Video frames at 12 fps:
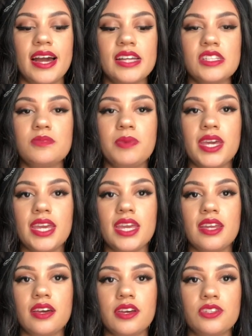I just
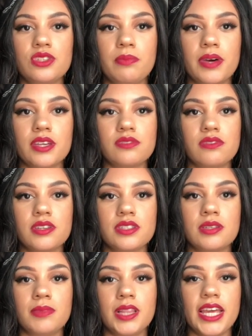paid $100 for
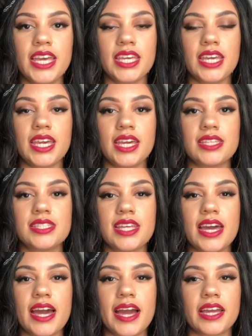some leggings
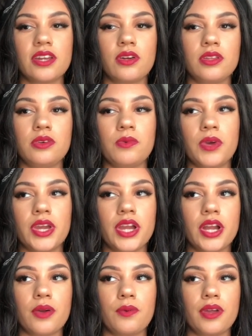that I can only
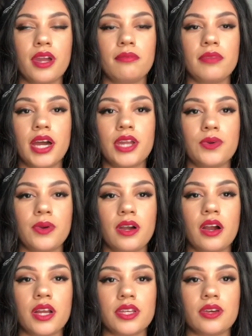wear when I'm not doing
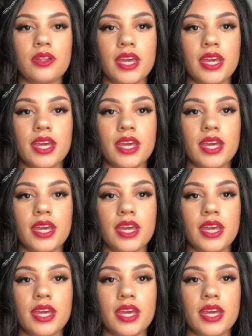cardio.